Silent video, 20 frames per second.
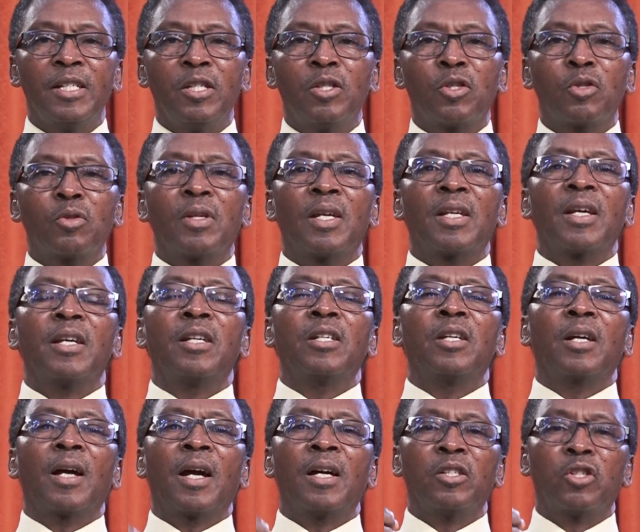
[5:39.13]
so that I
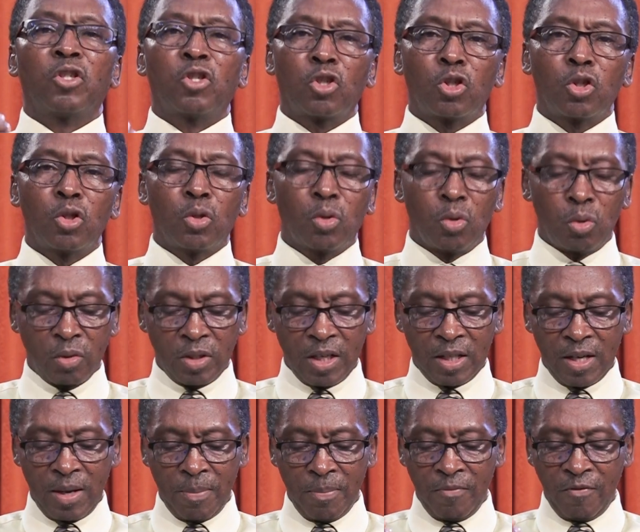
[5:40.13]
can show
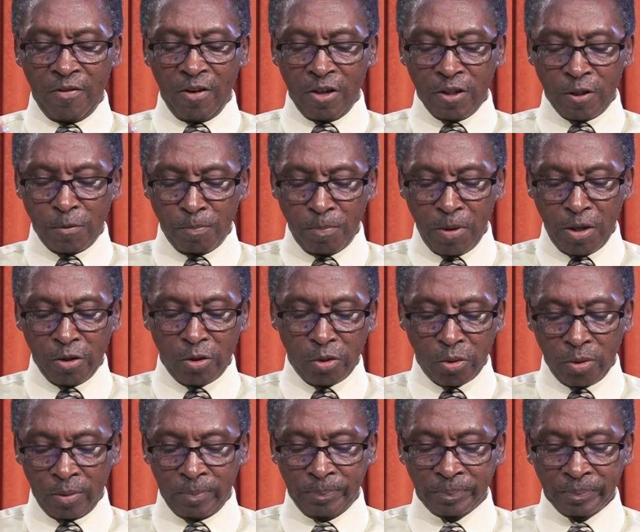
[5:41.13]
that I'm very
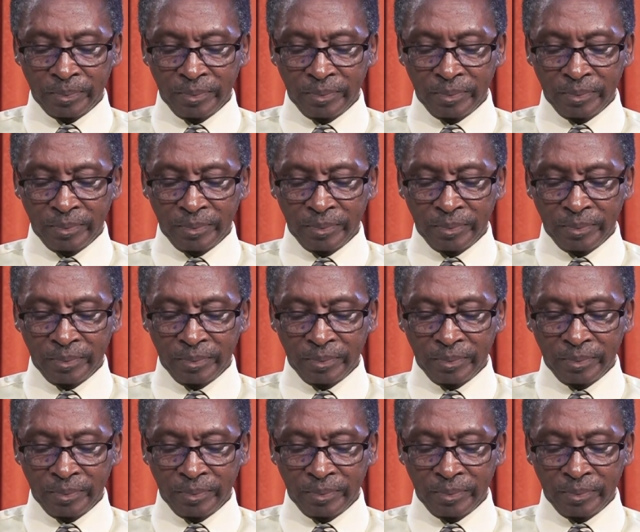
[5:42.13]
spiritual.